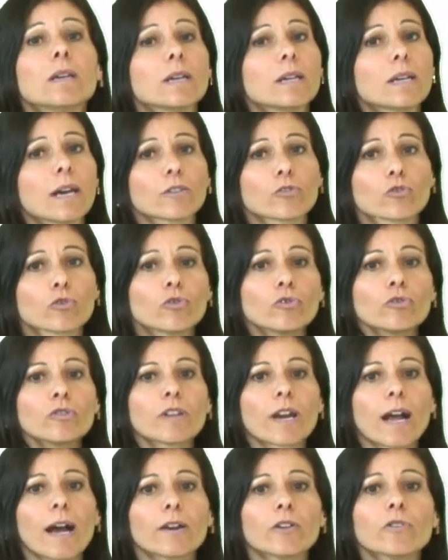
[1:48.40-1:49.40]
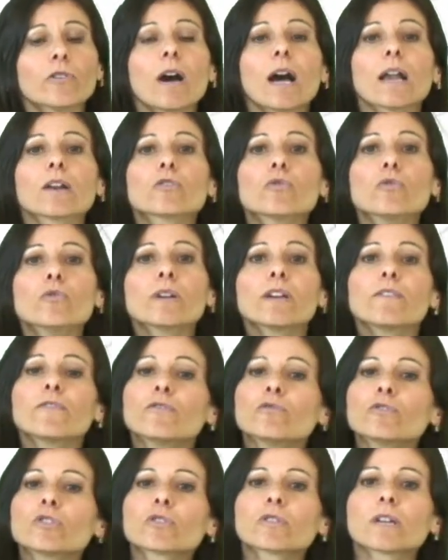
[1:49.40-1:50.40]
Contrary to this, some
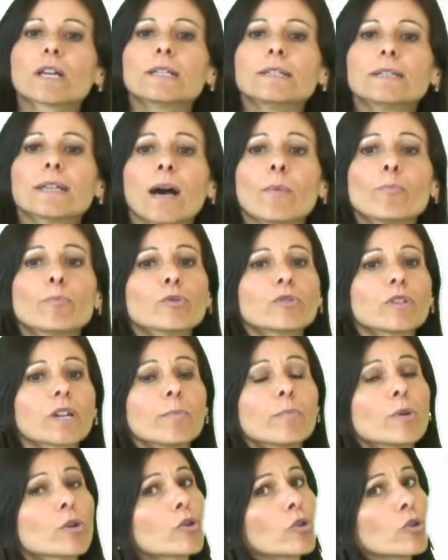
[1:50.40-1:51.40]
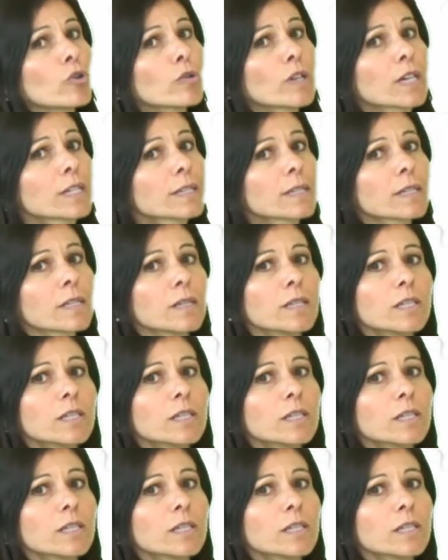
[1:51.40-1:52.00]
functionalities may not be available.